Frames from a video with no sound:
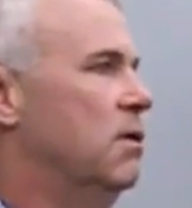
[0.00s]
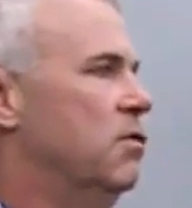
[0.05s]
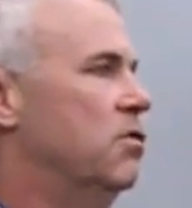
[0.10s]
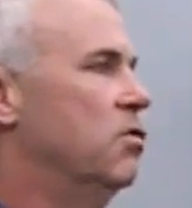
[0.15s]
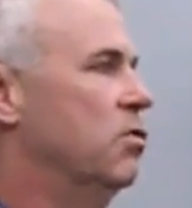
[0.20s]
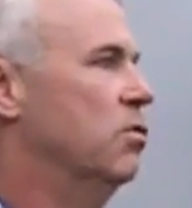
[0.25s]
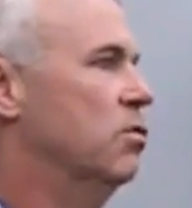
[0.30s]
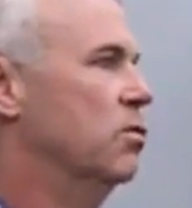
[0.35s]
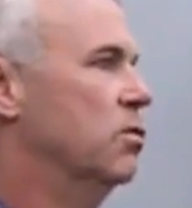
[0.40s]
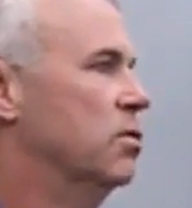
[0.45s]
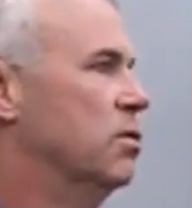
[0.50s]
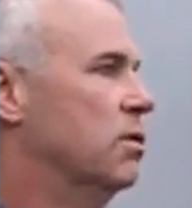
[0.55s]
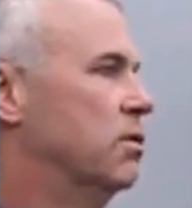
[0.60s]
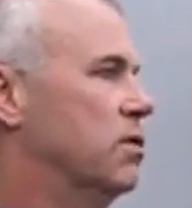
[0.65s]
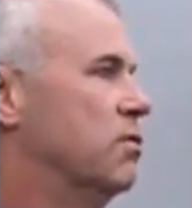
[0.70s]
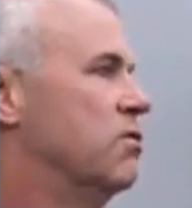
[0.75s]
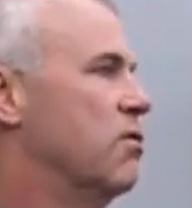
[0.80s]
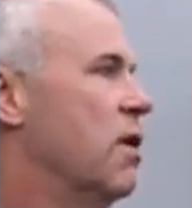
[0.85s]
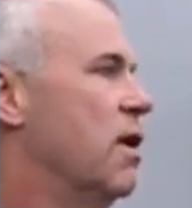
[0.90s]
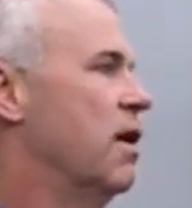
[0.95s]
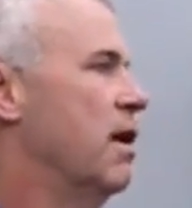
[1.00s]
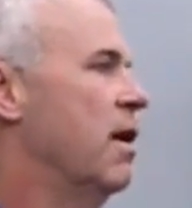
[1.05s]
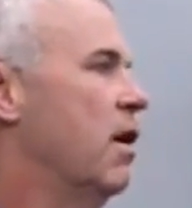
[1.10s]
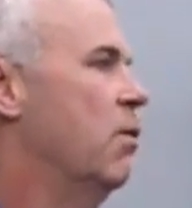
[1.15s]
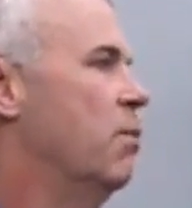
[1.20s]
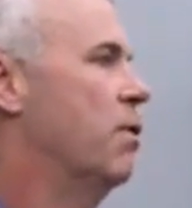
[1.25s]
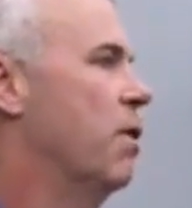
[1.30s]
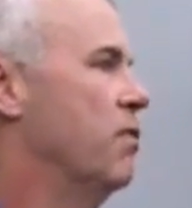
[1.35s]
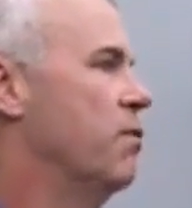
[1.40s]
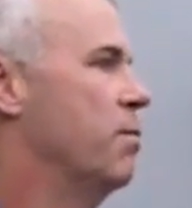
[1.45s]
tool to try to
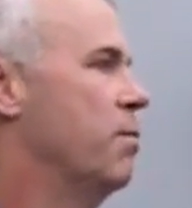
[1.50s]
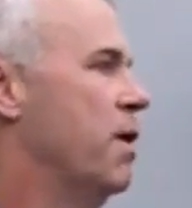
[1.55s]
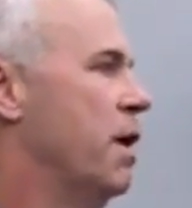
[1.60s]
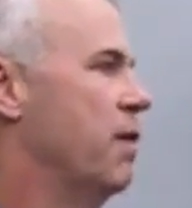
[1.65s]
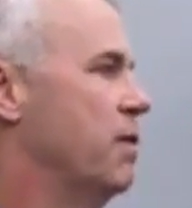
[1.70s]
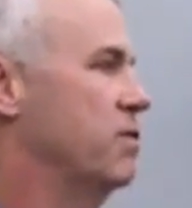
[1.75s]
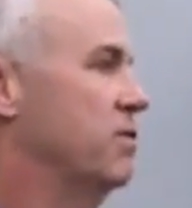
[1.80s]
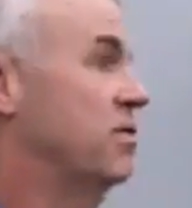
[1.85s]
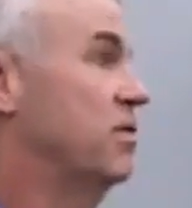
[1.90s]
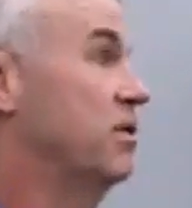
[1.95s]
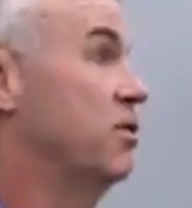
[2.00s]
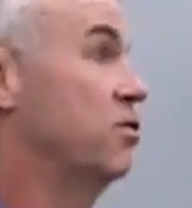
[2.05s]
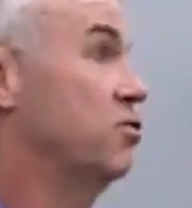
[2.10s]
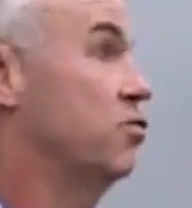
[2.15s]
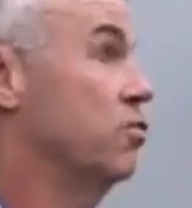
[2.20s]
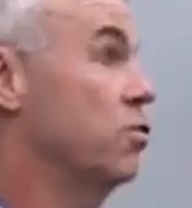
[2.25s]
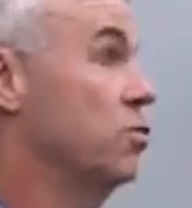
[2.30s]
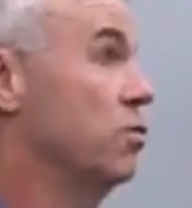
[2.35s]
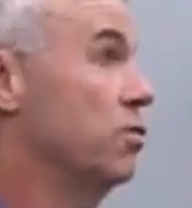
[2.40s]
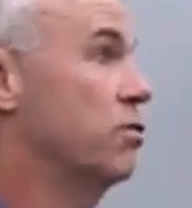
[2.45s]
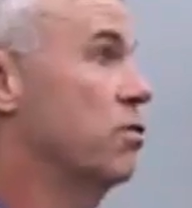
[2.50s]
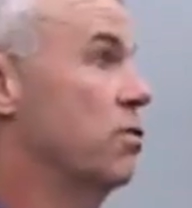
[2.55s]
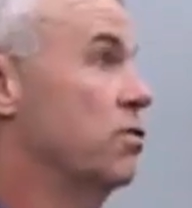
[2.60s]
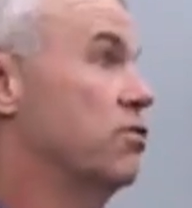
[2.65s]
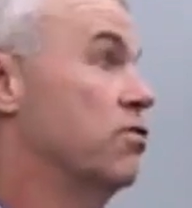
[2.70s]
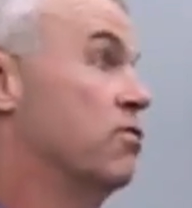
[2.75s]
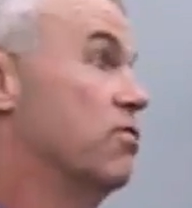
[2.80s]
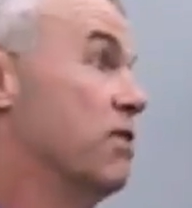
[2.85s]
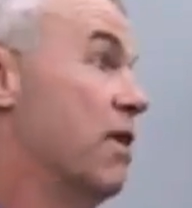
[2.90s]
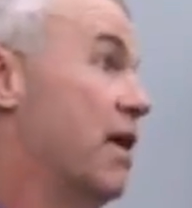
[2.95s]
help other parents see the truth, or
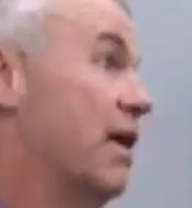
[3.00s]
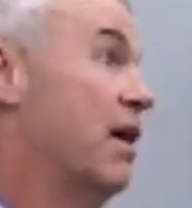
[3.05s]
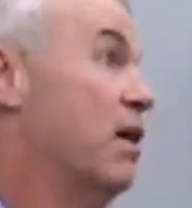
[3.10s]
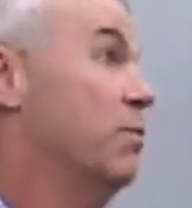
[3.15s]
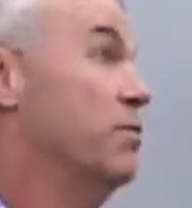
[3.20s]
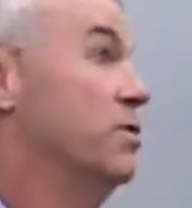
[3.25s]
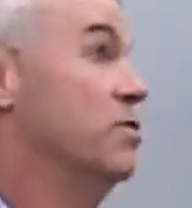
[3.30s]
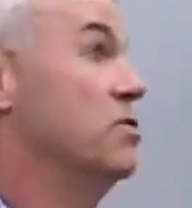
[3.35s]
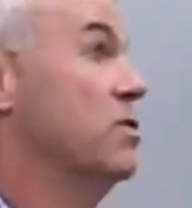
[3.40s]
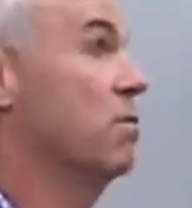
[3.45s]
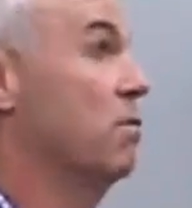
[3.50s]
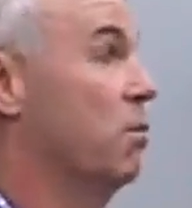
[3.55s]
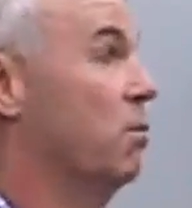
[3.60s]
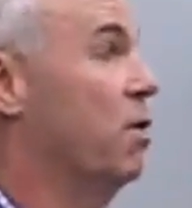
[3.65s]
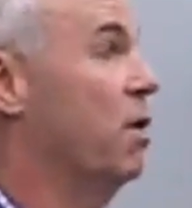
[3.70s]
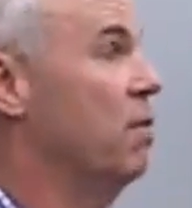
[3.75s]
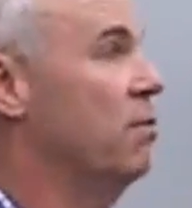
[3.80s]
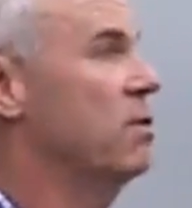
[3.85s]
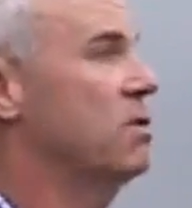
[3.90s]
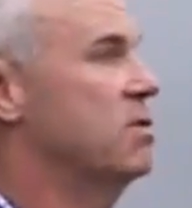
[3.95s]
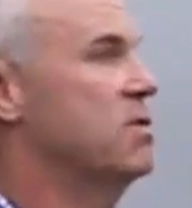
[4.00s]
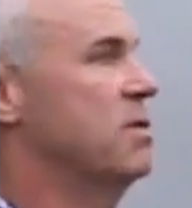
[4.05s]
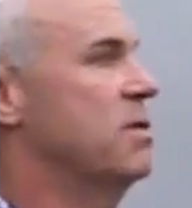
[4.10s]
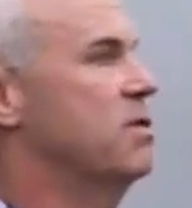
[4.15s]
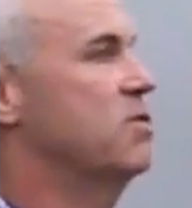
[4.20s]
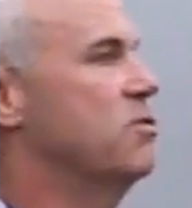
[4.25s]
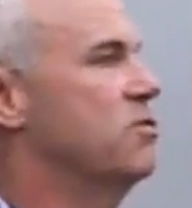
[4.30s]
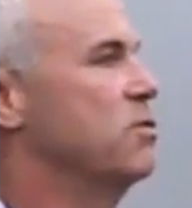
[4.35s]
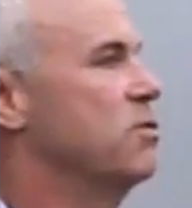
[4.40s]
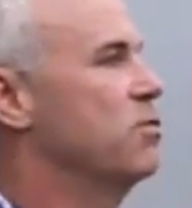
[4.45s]
to try to help the general public see
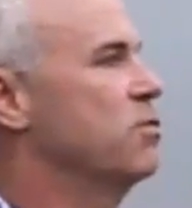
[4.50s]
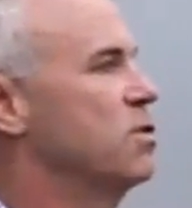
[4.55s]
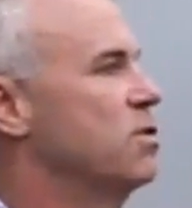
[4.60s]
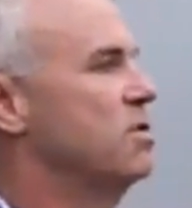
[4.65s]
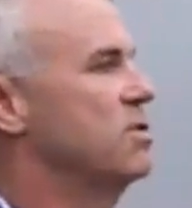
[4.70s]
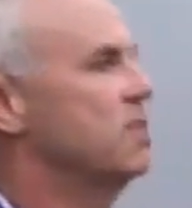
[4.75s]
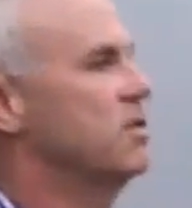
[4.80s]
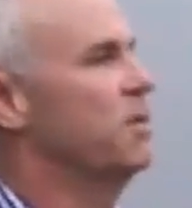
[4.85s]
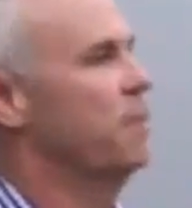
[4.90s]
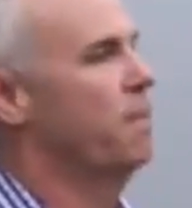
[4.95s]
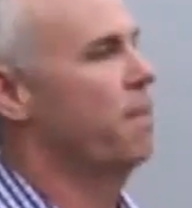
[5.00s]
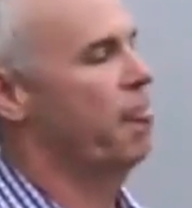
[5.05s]
the truth, which is,